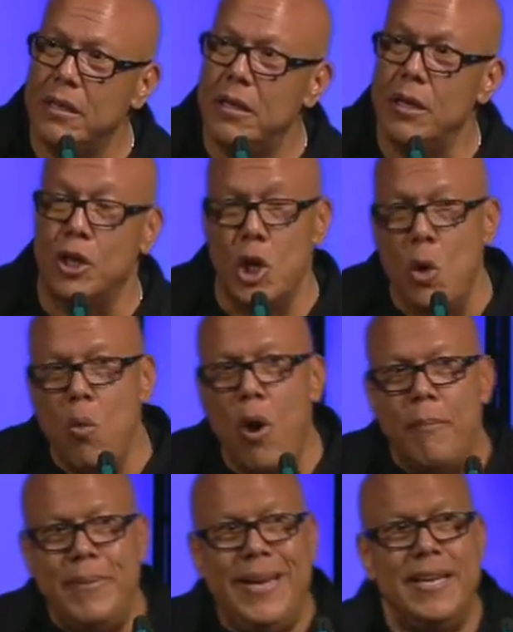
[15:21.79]
You
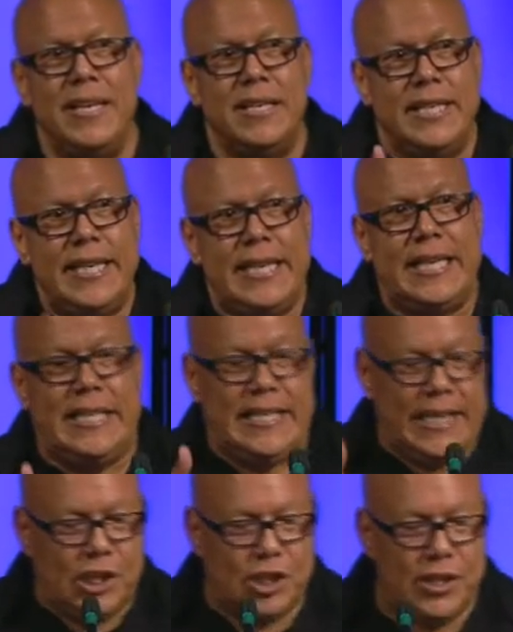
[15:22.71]
want me to dig
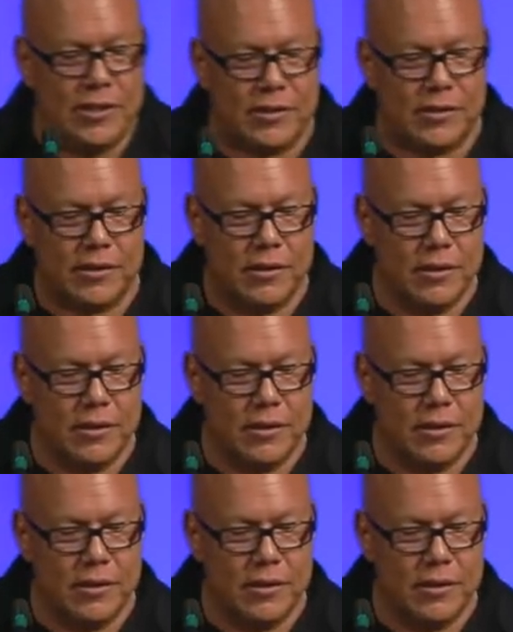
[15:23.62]
ditches?